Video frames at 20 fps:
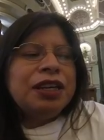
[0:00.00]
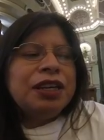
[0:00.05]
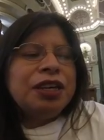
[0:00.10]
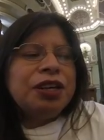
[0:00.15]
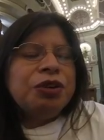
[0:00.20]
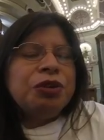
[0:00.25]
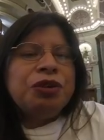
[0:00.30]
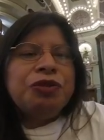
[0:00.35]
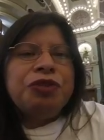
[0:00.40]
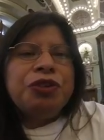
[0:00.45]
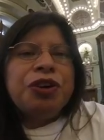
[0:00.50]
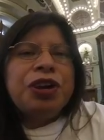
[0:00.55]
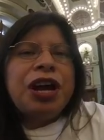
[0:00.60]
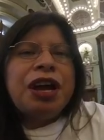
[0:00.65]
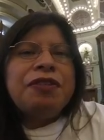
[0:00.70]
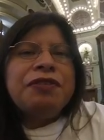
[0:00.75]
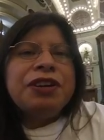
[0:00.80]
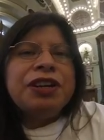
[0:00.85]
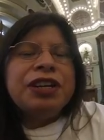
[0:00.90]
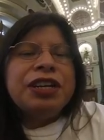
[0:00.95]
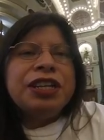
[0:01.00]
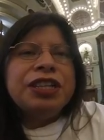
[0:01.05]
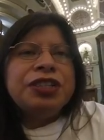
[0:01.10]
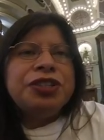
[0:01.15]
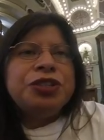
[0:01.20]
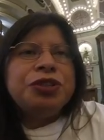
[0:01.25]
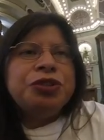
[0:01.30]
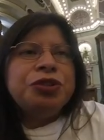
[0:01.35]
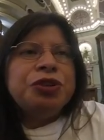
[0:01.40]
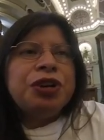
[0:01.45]
you know, if you're having an
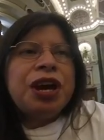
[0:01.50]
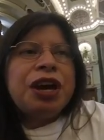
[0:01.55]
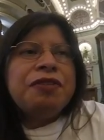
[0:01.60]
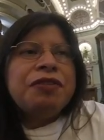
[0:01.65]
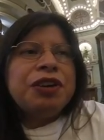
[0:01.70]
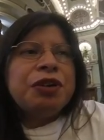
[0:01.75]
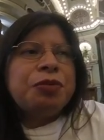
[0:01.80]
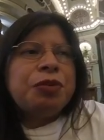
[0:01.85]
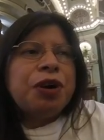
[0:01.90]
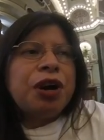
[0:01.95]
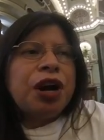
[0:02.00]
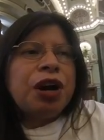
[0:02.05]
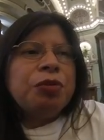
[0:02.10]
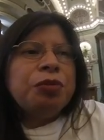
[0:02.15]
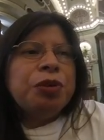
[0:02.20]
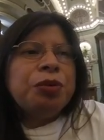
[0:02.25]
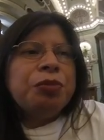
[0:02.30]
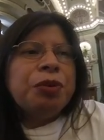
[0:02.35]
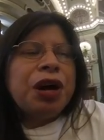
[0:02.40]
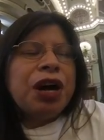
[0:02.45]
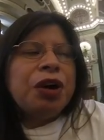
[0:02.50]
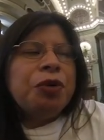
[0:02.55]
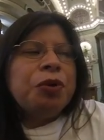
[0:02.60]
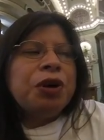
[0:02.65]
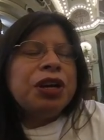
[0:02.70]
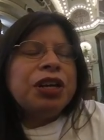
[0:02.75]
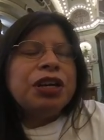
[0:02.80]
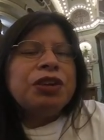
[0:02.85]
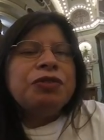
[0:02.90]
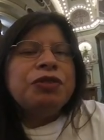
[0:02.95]
issue, you're having a problem, I
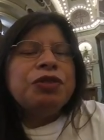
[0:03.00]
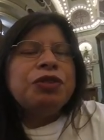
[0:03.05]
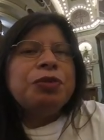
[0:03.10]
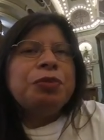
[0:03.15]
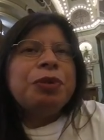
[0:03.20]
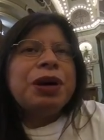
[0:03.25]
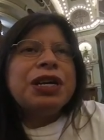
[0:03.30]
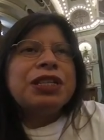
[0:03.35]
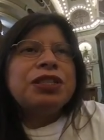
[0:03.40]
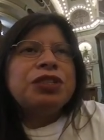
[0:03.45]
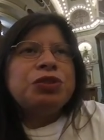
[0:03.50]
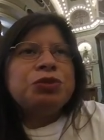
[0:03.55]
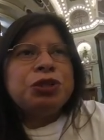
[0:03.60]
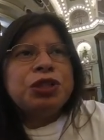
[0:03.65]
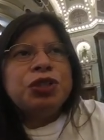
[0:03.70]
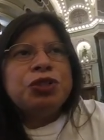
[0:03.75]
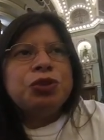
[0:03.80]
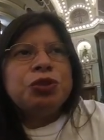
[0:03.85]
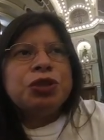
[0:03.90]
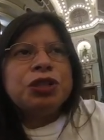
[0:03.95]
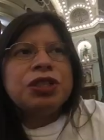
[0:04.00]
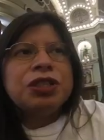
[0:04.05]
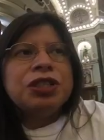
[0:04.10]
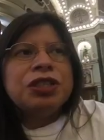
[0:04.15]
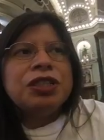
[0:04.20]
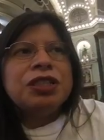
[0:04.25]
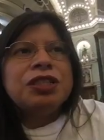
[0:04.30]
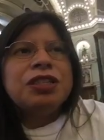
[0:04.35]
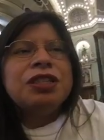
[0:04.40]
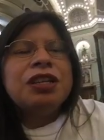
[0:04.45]
want to give you the best
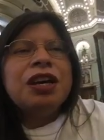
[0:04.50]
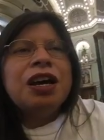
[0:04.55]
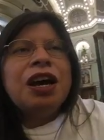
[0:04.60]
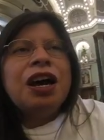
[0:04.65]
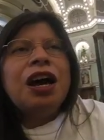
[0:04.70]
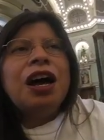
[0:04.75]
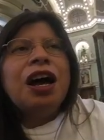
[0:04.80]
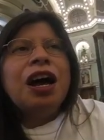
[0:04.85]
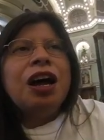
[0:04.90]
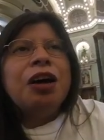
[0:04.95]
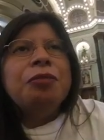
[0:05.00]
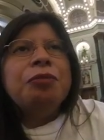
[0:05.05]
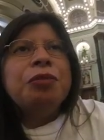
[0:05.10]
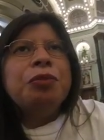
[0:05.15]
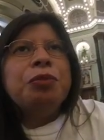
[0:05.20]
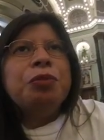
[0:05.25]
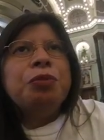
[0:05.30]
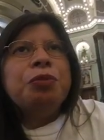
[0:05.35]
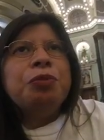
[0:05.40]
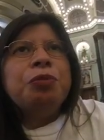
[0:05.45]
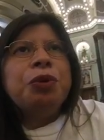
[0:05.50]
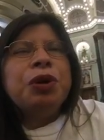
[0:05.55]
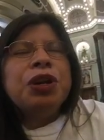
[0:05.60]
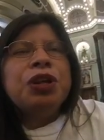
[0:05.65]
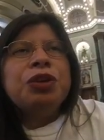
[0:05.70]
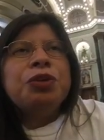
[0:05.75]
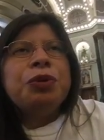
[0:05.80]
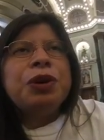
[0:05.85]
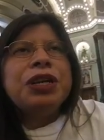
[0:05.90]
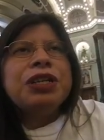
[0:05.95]
resources. Um, one
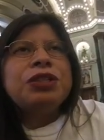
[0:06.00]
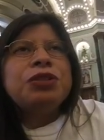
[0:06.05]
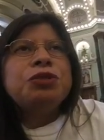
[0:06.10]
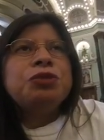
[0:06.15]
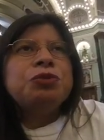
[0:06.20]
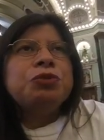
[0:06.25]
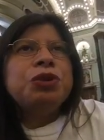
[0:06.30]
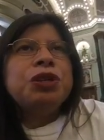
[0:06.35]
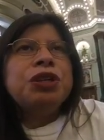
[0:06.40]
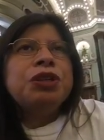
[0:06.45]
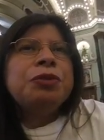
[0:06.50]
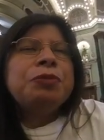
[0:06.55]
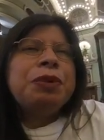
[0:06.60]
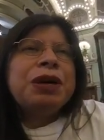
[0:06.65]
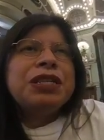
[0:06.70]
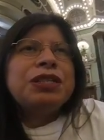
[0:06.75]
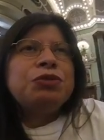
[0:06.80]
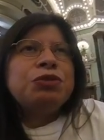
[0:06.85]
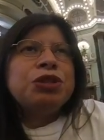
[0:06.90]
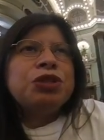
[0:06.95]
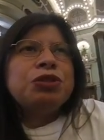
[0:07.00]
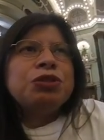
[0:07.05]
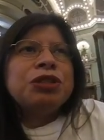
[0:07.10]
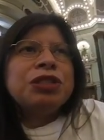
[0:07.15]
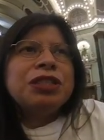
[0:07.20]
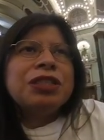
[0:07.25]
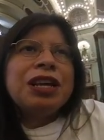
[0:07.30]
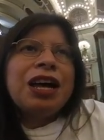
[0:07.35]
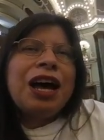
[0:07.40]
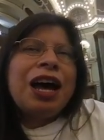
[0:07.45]
of the greatest, one of the best
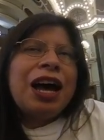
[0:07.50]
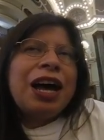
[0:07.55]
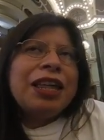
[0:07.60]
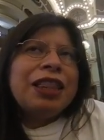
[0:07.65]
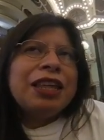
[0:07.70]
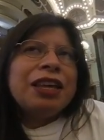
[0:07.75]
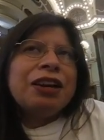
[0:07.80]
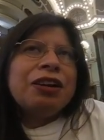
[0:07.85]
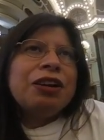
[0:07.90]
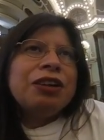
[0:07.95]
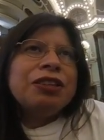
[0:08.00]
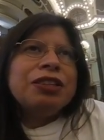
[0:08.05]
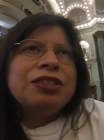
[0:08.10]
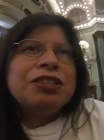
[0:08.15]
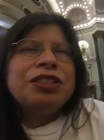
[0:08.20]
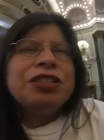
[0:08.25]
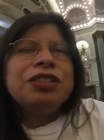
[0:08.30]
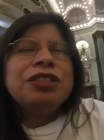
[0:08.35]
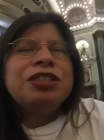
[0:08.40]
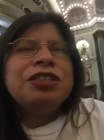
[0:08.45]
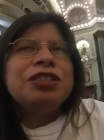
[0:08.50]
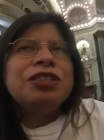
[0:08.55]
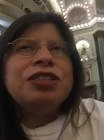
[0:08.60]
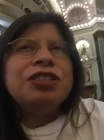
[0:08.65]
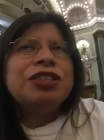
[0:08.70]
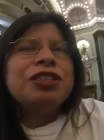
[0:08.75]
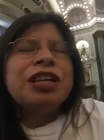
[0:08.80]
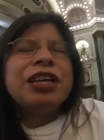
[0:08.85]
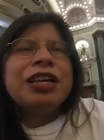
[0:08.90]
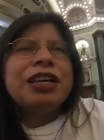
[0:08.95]
resources I think are out there. She's
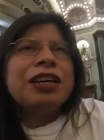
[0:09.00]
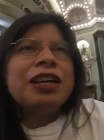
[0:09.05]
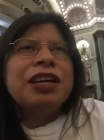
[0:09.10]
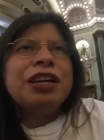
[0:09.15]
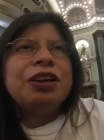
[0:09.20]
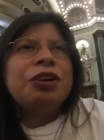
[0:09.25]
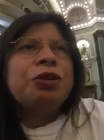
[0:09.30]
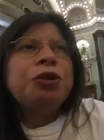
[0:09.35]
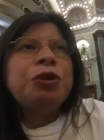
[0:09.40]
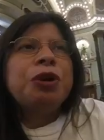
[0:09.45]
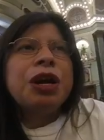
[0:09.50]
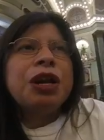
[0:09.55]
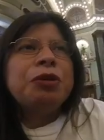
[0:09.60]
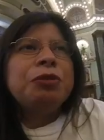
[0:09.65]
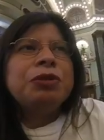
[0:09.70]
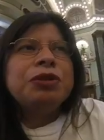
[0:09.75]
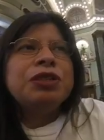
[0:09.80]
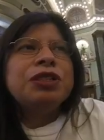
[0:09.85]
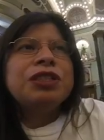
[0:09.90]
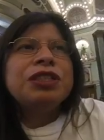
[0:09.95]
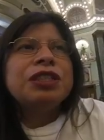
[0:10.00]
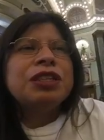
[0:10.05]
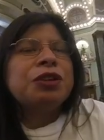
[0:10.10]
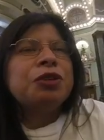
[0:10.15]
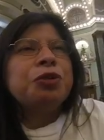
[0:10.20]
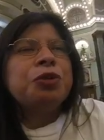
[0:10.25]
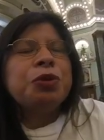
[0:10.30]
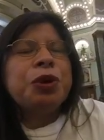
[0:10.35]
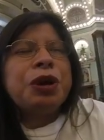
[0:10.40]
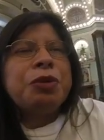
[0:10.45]
just like incredible, just
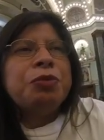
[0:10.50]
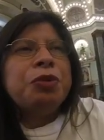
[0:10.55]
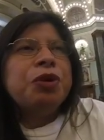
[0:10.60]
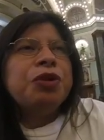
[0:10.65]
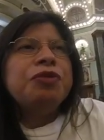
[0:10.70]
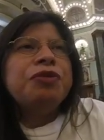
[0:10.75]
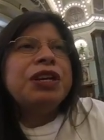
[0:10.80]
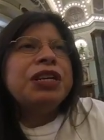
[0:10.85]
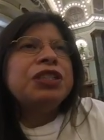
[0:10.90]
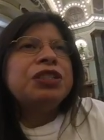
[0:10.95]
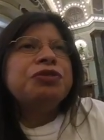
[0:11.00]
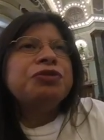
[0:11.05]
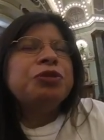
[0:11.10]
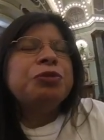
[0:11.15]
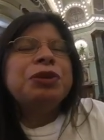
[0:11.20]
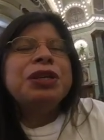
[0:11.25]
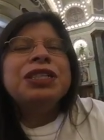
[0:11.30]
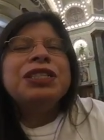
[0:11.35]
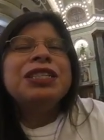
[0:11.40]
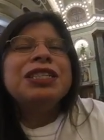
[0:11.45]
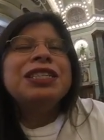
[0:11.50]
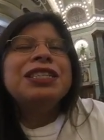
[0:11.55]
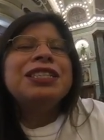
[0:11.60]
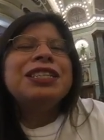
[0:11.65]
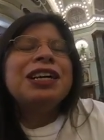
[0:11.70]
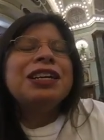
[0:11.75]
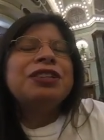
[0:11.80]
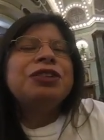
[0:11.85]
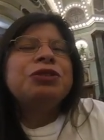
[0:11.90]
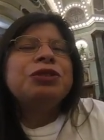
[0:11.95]
great motivation for me is
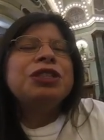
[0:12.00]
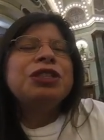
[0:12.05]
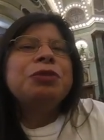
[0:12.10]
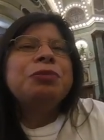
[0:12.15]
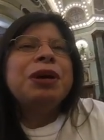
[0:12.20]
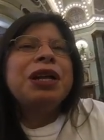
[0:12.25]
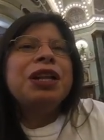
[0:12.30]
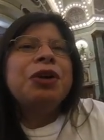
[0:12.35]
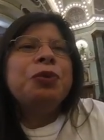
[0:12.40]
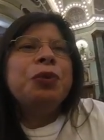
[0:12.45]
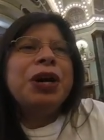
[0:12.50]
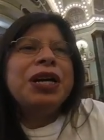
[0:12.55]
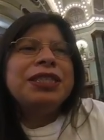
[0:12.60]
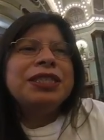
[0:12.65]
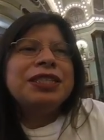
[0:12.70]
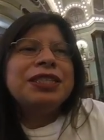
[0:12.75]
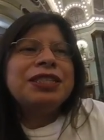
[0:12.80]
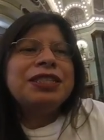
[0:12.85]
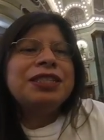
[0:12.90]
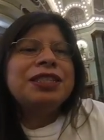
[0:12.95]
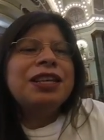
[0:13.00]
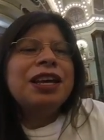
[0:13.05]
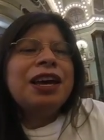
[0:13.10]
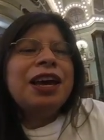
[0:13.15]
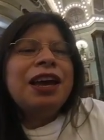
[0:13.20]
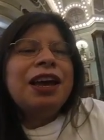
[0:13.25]
Dr. Izabella Wentz.